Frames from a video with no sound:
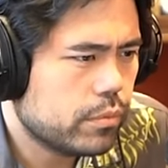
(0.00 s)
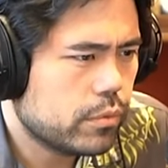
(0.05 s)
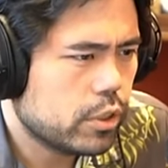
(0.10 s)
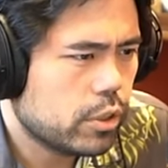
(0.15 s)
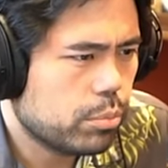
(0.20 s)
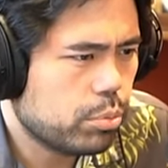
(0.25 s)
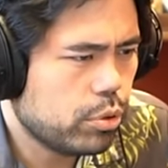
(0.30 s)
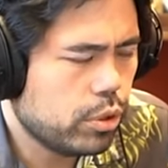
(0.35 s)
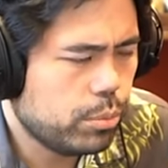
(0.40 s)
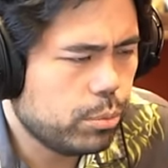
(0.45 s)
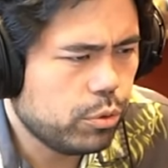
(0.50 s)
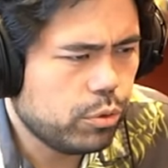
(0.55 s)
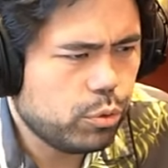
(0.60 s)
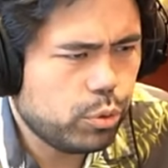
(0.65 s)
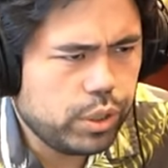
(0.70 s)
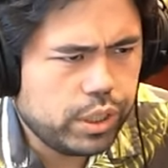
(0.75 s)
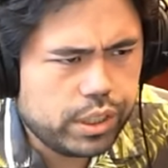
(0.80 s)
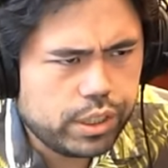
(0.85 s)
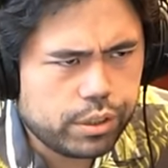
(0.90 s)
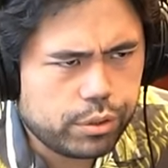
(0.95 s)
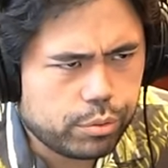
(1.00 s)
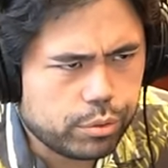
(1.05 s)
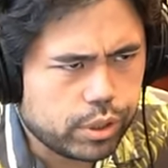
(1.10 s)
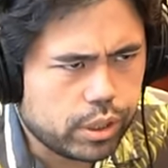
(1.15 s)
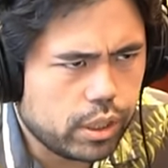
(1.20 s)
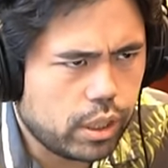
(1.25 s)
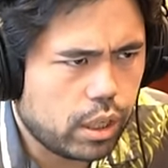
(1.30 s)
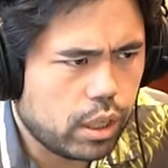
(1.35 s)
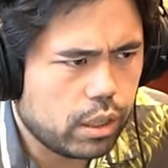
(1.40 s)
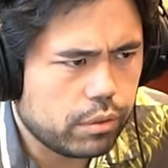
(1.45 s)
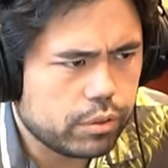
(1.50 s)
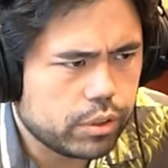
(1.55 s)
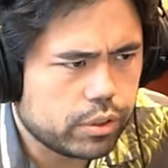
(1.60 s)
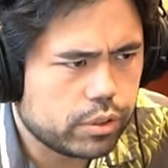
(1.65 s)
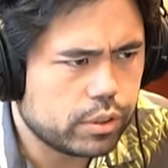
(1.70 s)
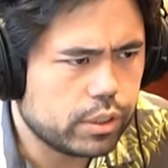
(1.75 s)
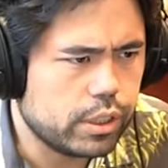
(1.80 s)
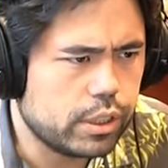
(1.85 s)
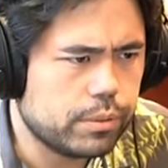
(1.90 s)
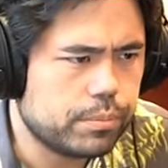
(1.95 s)
pre-move queen d3
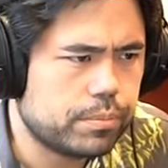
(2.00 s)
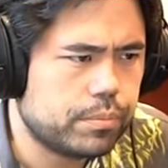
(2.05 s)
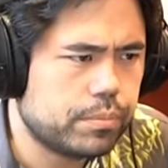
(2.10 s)
obviously